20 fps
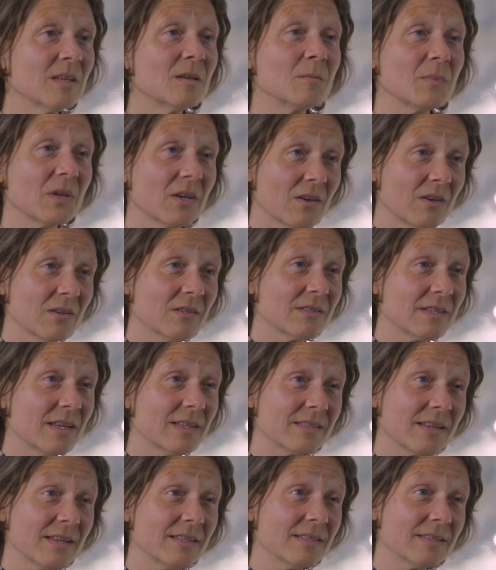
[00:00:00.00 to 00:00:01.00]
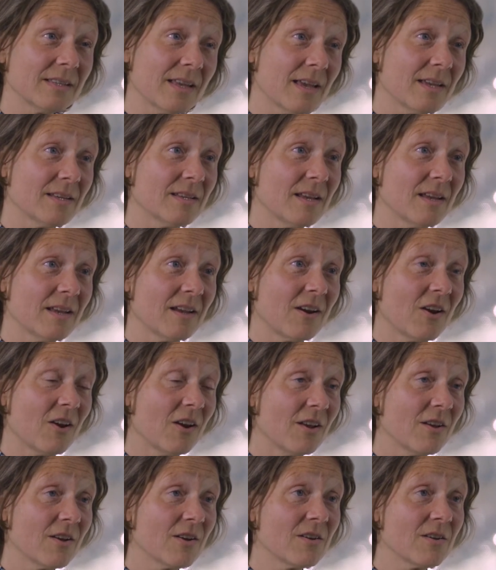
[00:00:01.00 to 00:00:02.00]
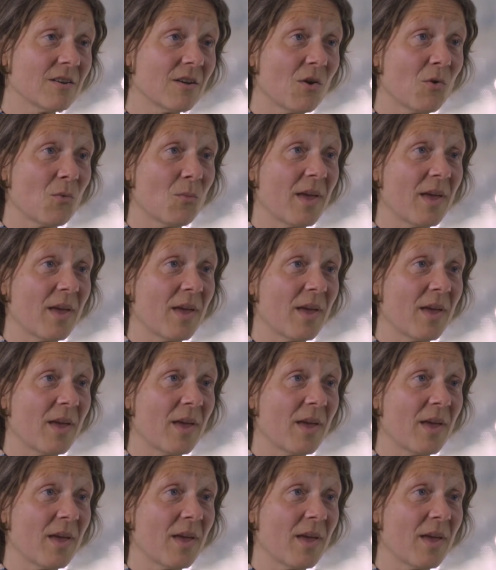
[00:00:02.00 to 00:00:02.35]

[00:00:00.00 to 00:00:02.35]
because as I said earlier,